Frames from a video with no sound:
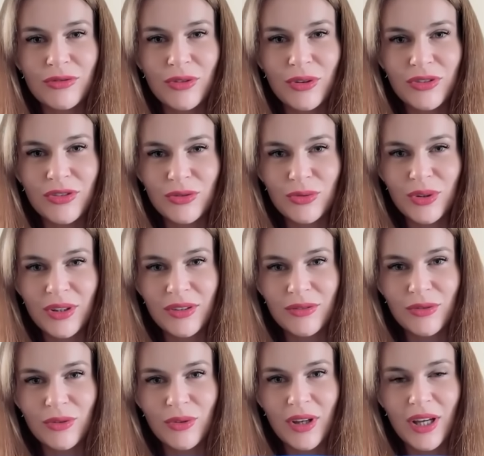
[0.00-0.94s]
first
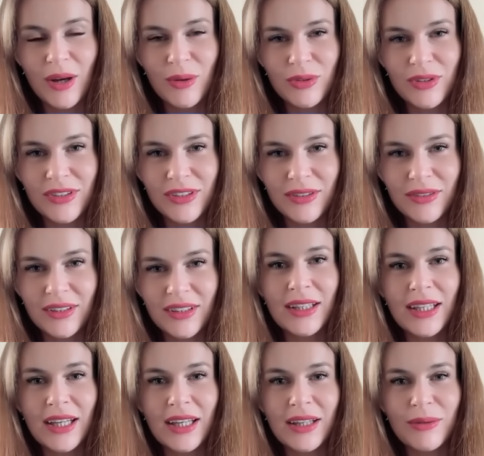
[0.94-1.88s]
24 hours in the
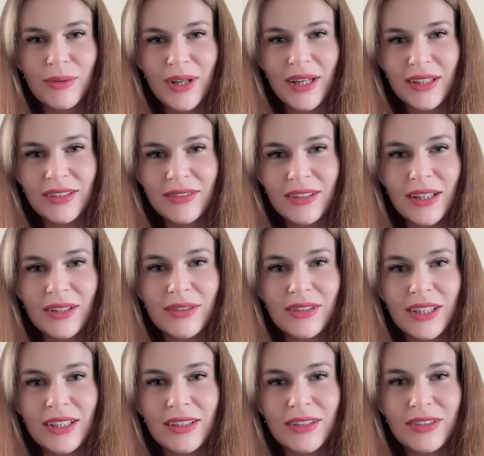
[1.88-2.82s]
game as their
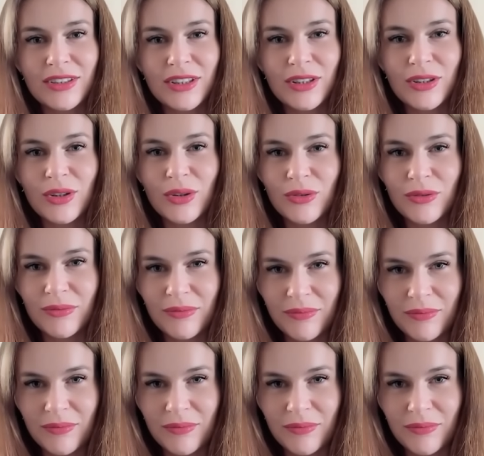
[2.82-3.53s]
day zero.